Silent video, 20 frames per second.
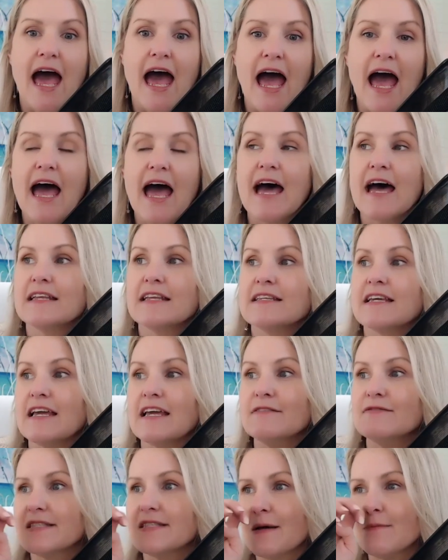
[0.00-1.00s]
And
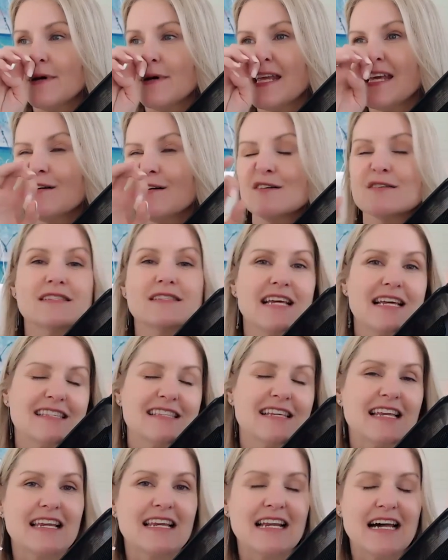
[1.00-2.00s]
if somebody else
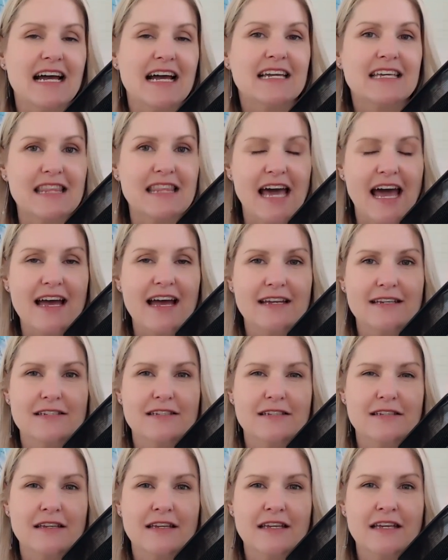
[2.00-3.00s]
doesn't like
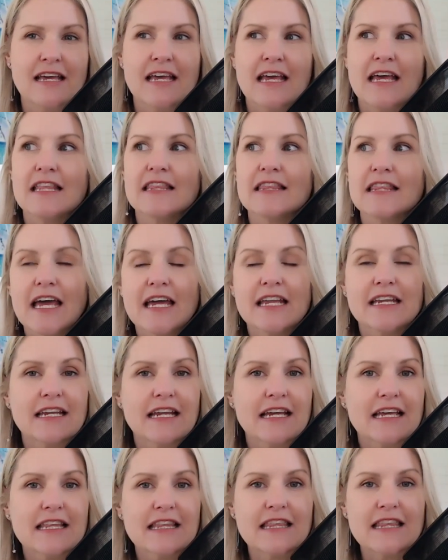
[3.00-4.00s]
that, then
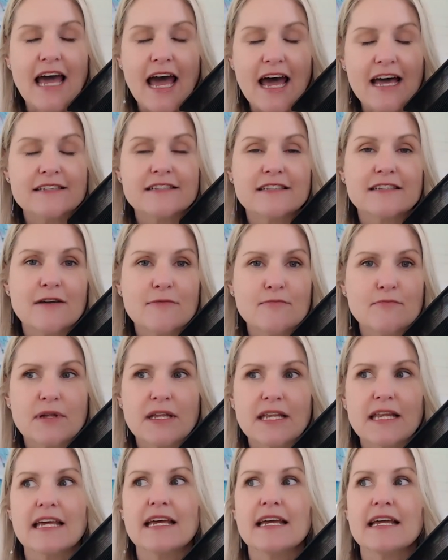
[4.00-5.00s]
that's
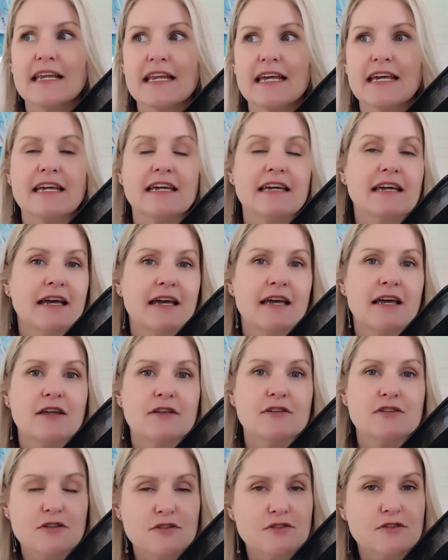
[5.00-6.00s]
completely
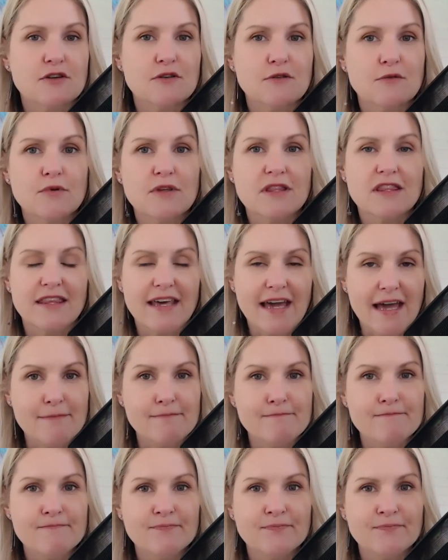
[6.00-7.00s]
to do with them